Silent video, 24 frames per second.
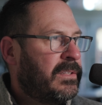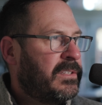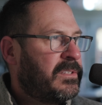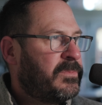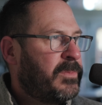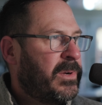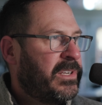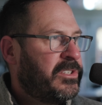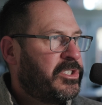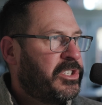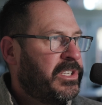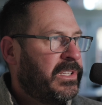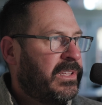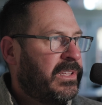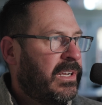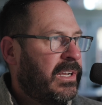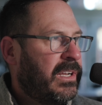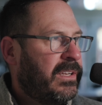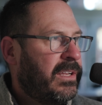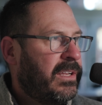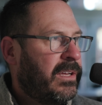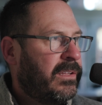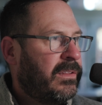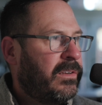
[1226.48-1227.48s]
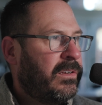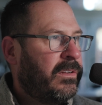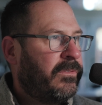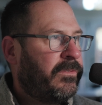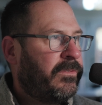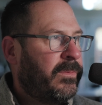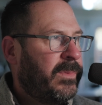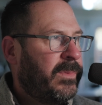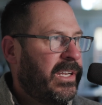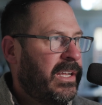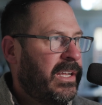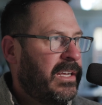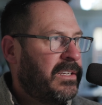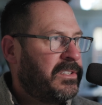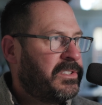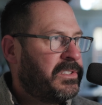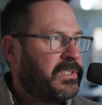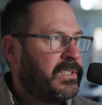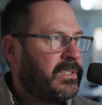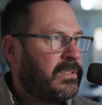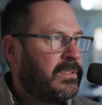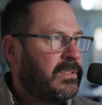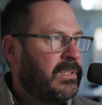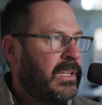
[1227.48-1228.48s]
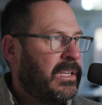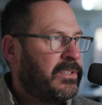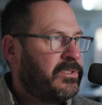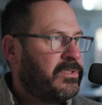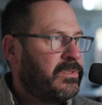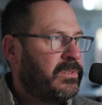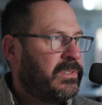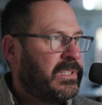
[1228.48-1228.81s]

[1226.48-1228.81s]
The spreadsheet that I downloaded from the National